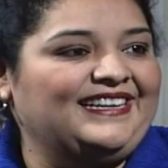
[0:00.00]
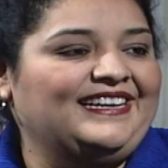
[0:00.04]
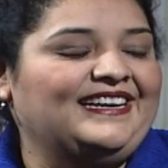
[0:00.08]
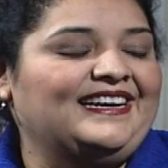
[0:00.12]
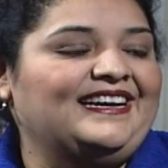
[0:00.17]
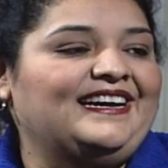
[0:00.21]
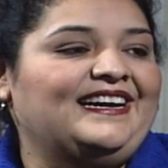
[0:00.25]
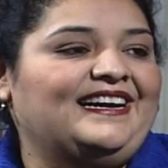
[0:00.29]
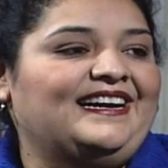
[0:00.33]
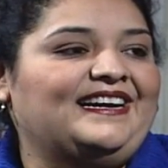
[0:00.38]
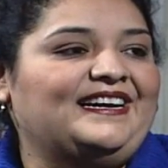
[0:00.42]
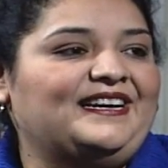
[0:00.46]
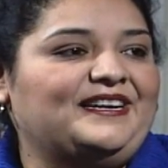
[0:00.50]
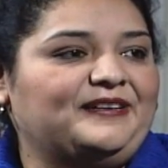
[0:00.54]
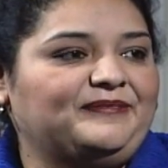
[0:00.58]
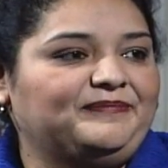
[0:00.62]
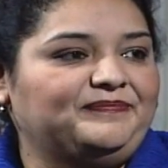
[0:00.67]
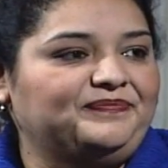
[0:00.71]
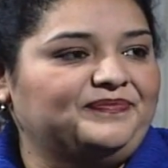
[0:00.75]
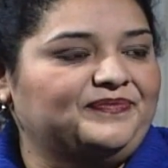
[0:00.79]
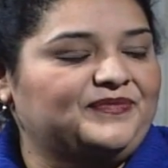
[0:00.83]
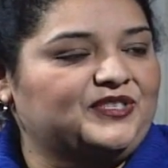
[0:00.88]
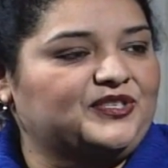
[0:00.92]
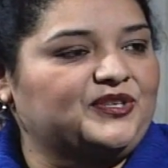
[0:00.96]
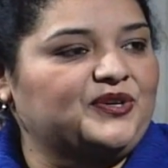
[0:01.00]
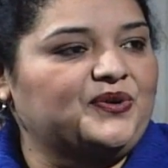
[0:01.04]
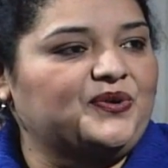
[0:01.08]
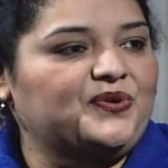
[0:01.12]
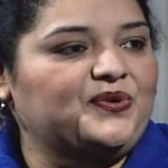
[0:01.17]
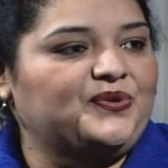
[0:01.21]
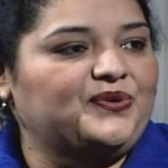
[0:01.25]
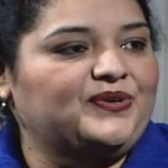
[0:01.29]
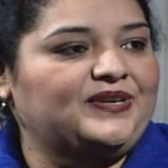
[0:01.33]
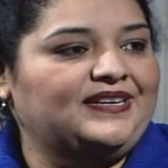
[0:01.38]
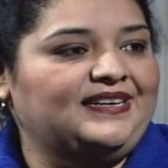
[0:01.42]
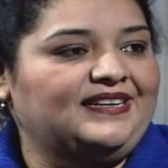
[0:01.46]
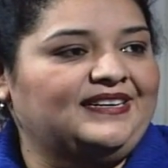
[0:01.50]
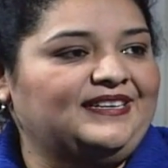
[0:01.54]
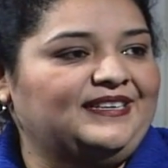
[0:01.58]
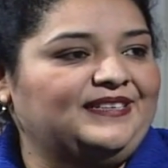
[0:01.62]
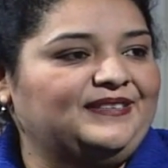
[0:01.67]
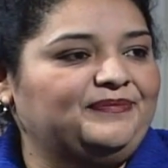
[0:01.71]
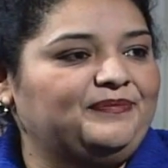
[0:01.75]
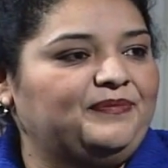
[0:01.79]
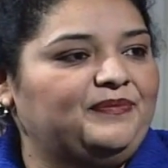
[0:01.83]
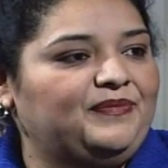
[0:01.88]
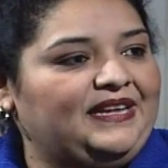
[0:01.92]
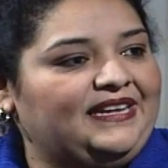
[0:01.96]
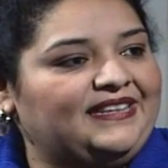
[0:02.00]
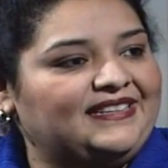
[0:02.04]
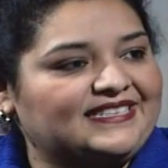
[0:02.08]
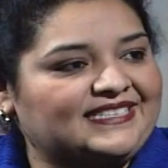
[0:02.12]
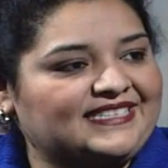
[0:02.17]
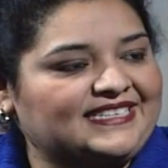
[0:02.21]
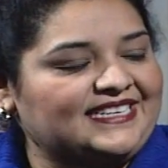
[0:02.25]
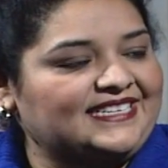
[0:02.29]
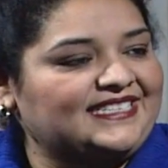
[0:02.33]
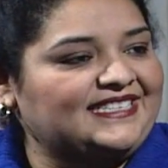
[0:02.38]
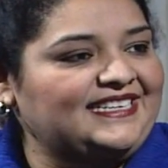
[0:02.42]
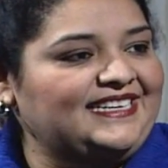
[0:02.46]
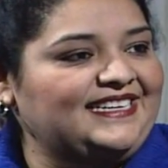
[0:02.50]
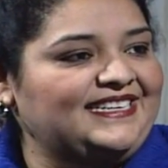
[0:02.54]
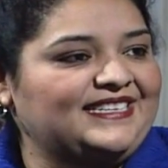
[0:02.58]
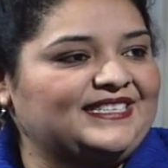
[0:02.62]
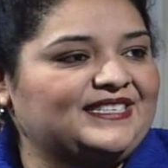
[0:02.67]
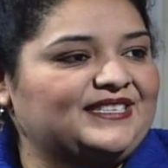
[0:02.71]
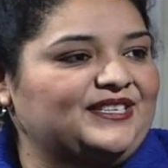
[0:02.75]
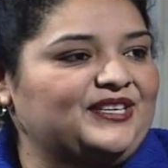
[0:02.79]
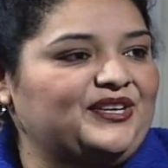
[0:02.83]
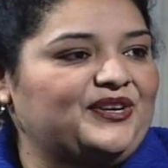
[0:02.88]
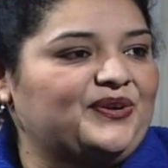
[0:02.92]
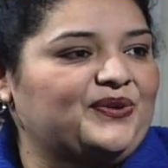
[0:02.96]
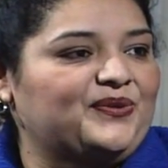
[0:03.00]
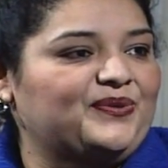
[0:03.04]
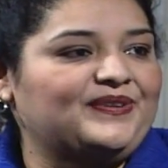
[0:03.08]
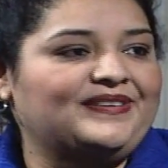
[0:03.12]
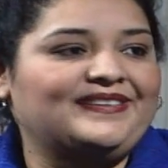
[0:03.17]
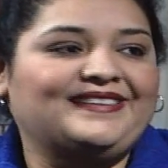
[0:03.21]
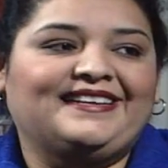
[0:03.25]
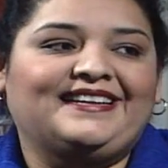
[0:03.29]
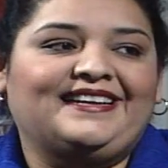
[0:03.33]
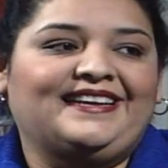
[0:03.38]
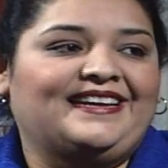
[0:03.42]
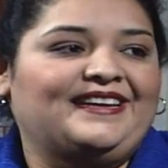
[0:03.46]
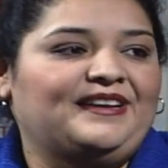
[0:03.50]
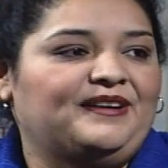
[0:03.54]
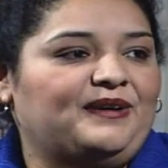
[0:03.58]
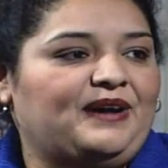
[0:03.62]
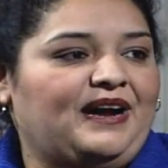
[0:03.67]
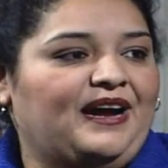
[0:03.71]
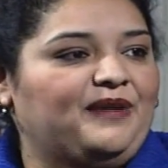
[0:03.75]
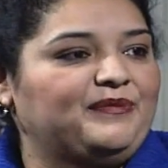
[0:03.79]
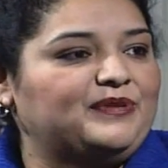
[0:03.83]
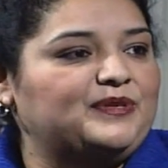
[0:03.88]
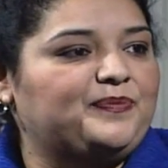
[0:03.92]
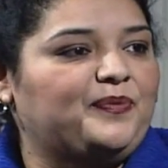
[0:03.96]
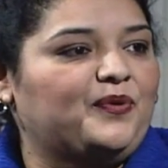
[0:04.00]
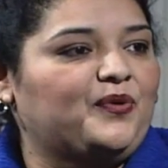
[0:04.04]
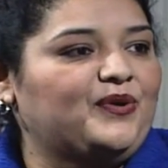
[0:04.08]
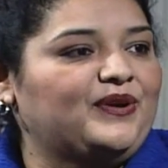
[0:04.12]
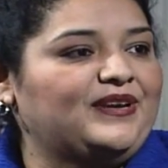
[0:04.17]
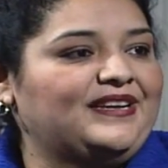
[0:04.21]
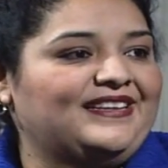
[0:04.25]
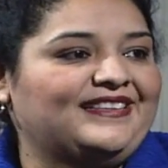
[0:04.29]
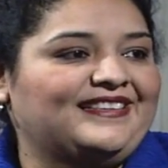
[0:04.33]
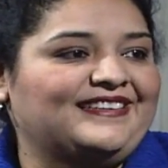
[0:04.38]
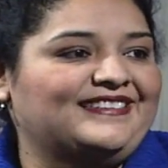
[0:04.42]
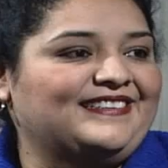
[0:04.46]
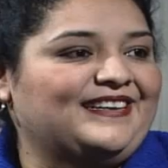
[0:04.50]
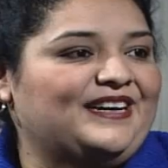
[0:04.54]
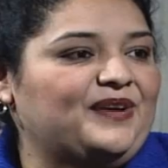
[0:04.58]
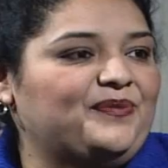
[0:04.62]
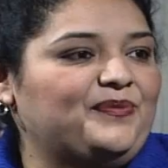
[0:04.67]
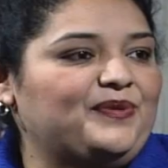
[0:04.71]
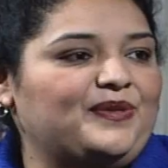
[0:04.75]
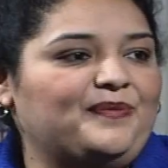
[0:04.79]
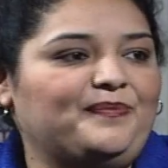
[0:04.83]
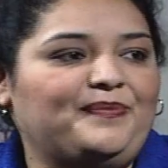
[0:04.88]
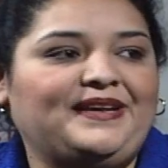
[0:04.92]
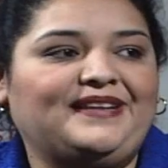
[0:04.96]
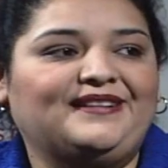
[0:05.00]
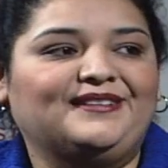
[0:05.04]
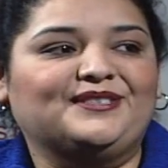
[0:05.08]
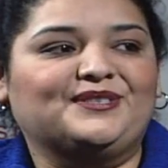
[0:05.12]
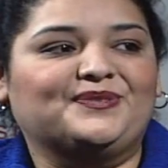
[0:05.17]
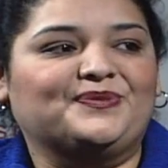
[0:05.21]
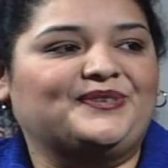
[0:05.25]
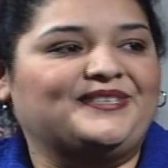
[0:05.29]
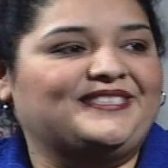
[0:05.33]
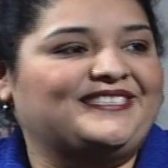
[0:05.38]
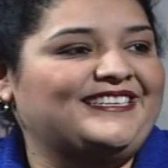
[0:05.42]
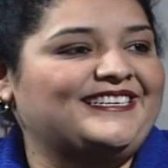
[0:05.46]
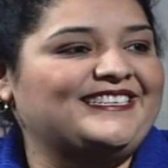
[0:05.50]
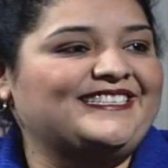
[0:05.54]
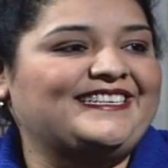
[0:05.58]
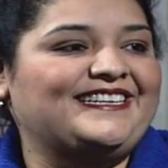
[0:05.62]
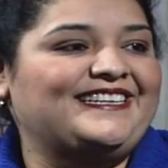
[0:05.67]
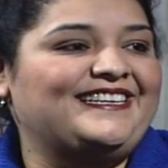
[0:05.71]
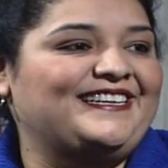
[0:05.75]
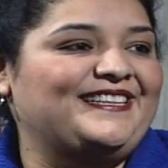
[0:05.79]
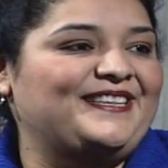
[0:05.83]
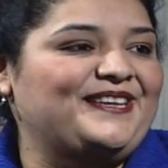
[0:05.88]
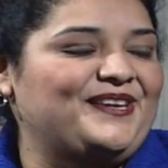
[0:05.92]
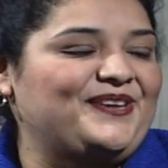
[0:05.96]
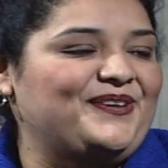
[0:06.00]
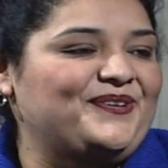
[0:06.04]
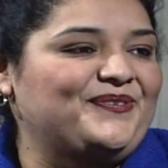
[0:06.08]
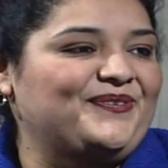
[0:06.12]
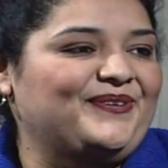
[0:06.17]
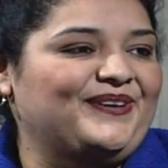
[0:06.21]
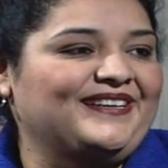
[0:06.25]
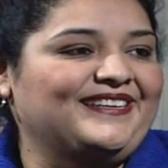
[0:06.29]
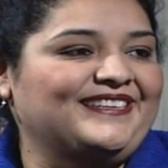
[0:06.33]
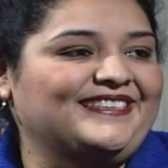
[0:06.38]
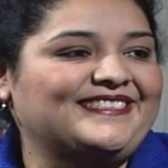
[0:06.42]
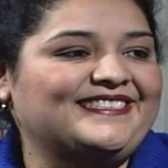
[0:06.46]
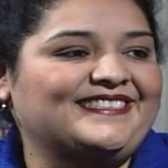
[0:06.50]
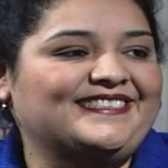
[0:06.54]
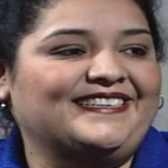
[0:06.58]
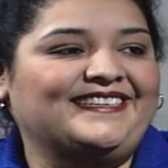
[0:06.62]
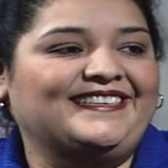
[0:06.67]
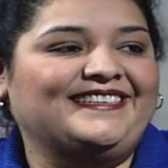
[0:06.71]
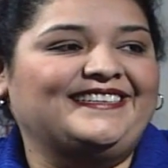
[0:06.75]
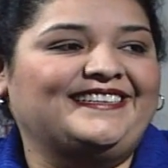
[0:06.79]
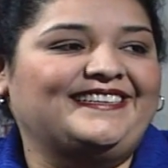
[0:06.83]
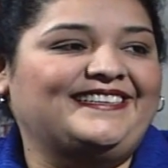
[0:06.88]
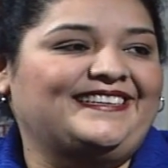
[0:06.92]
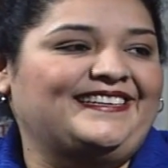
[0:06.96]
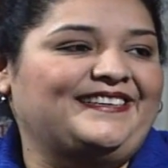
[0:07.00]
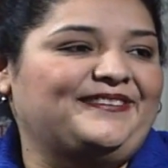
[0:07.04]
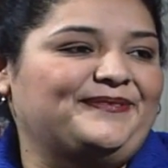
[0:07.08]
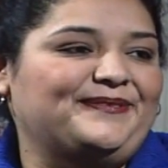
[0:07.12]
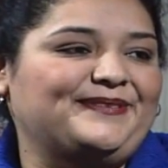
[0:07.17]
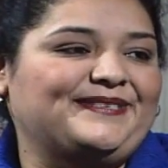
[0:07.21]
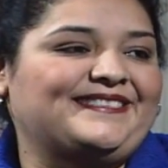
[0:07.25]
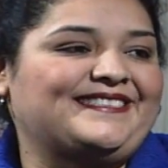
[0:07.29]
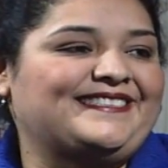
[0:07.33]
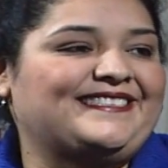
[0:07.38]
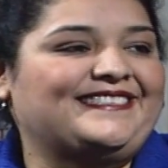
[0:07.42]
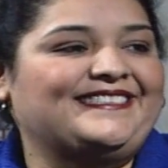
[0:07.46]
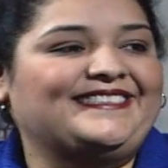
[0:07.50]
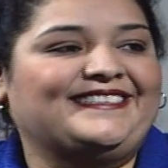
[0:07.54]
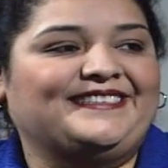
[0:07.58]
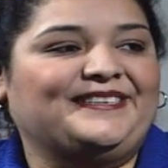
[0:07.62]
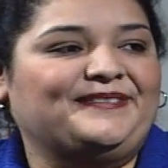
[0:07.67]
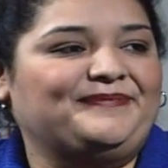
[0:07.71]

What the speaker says: In the 60s, I was born at the time where the Beatles were just hitting the U.S., and it was